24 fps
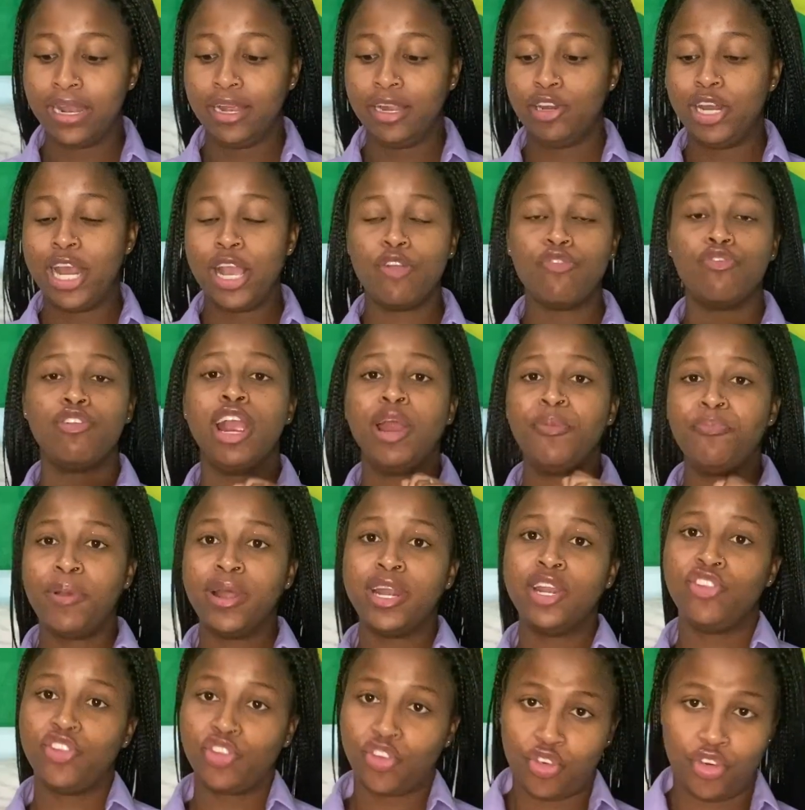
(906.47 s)
Like right on the
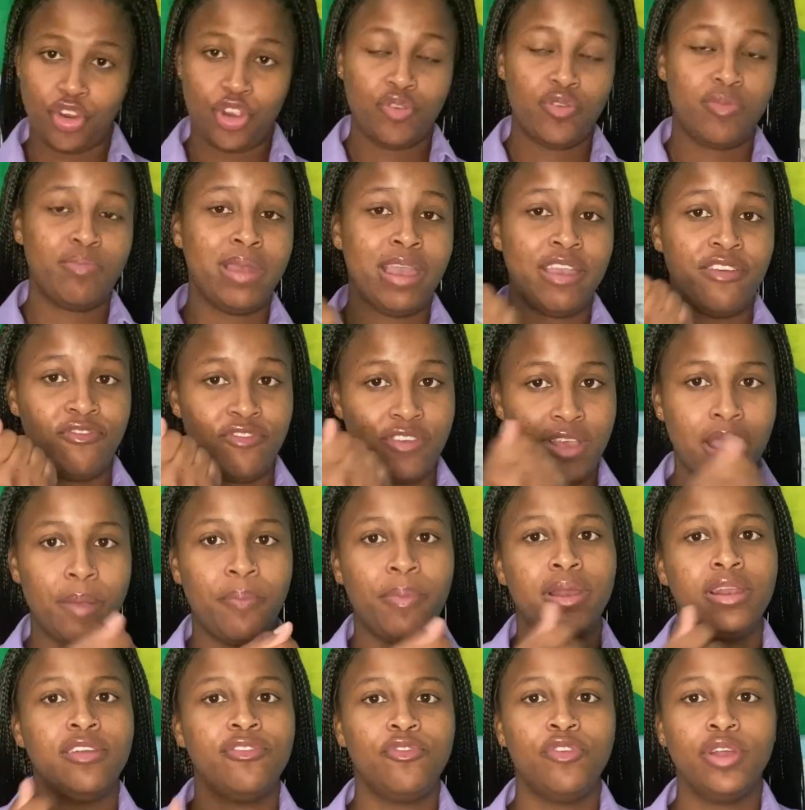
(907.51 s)
screen with my finger on
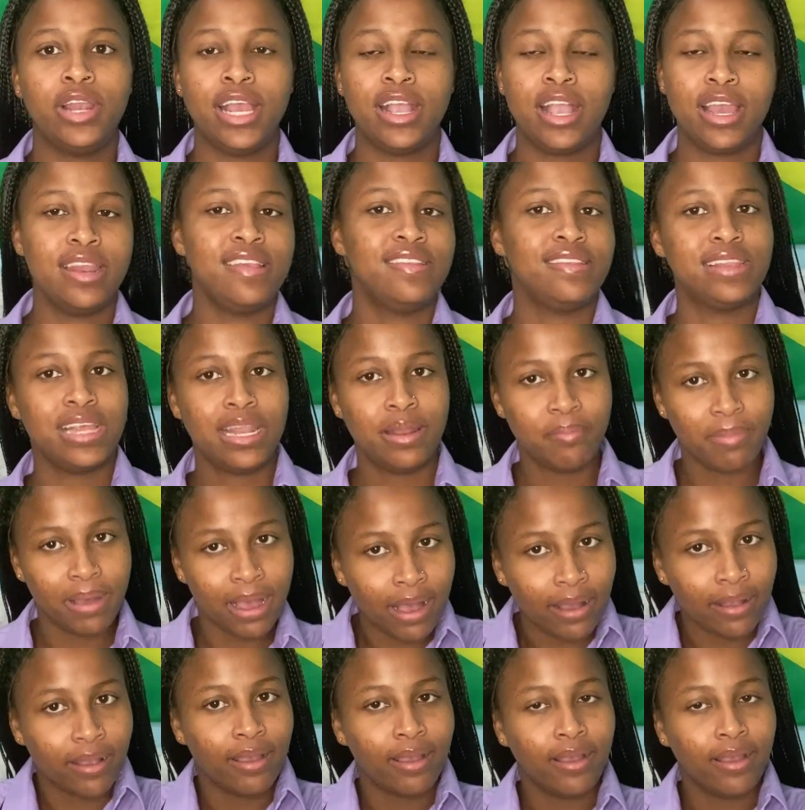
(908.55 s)
the phone, like this in the bag.